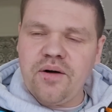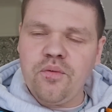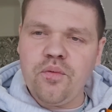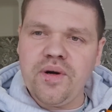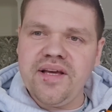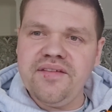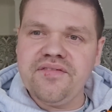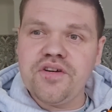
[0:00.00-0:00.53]

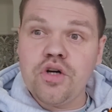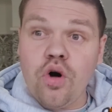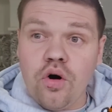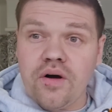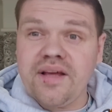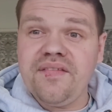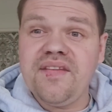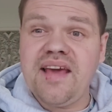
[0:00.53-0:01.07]
we've
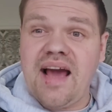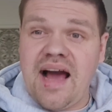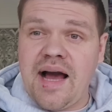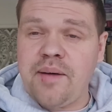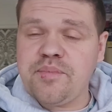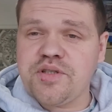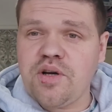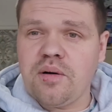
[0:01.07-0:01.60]
got in the
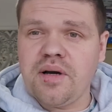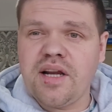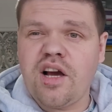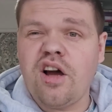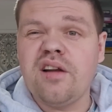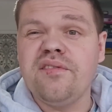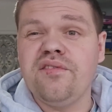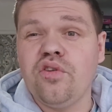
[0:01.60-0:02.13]
app. So I'm going to
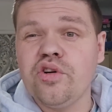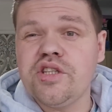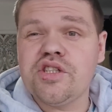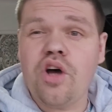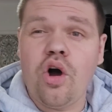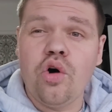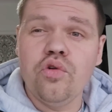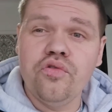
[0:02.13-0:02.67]
kind of voice
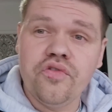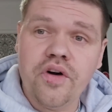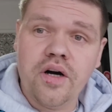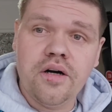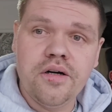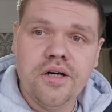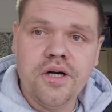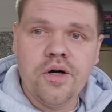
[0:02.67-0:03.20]
over
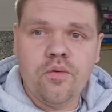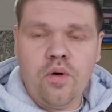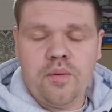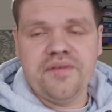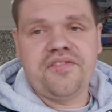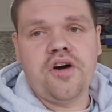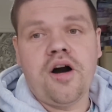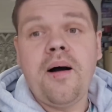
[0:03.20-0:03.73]
what
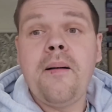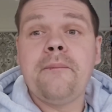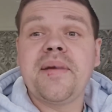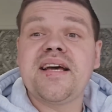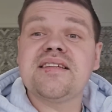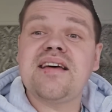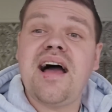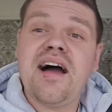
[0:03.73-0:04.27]
we've got,
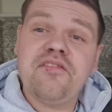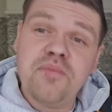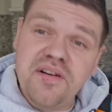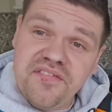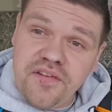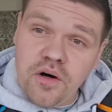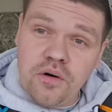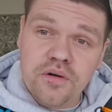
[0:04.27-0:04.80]
because I have my
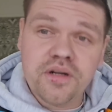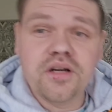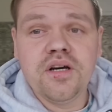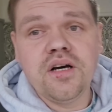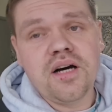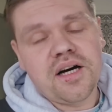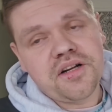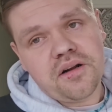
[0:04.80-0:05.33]
phone.
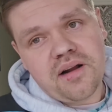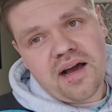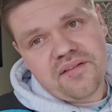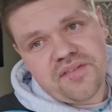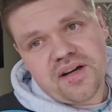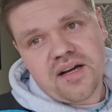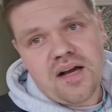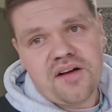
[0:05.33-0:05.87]
I don't have
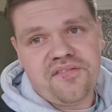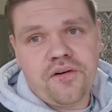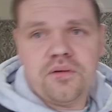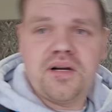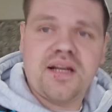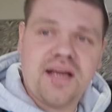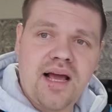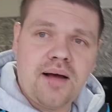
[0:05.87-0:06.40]
a phone
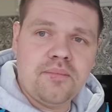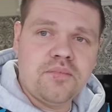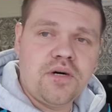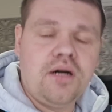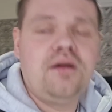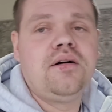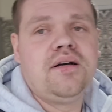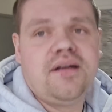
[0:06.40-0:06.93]
and a
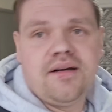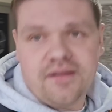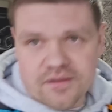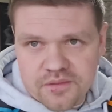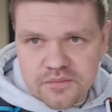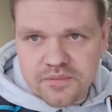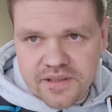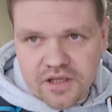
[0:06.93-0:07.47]
camera.
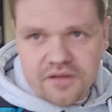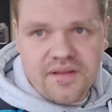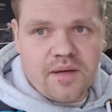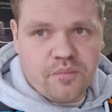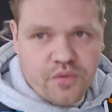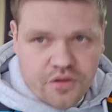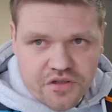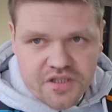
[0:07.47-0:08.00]
We're not
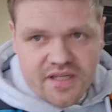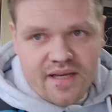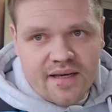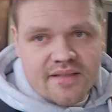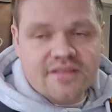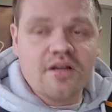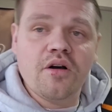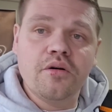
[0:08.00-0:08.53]
that bougie
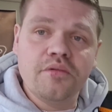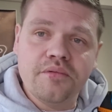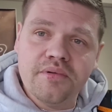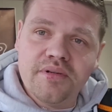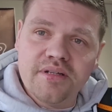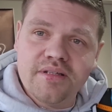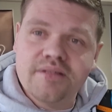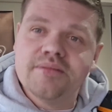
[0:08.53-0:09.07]
yet, so
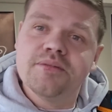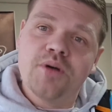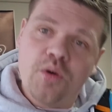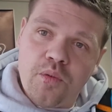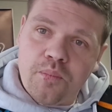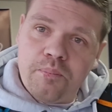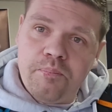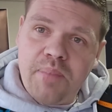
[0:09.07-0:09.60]

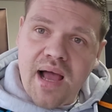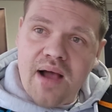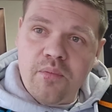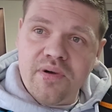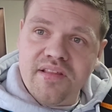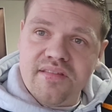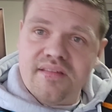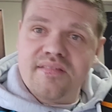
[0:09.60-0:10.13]
bear
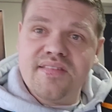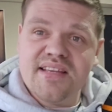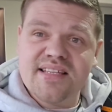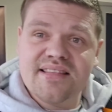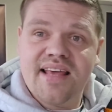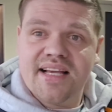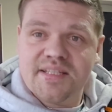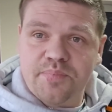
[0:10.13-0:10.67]
with this
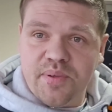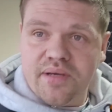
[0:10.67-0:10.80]
next